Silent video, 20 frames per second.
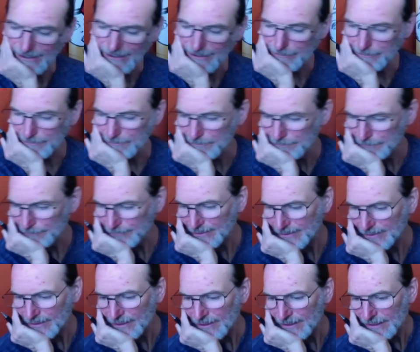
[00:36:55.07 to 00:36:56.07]
Um,
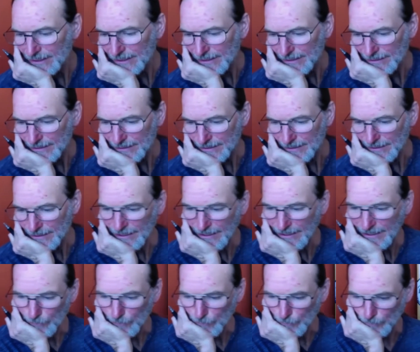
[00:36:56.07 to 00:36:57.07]

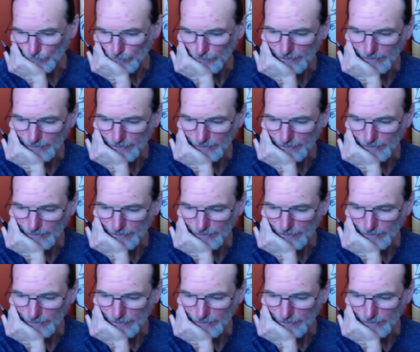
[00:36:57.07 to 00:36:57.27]
it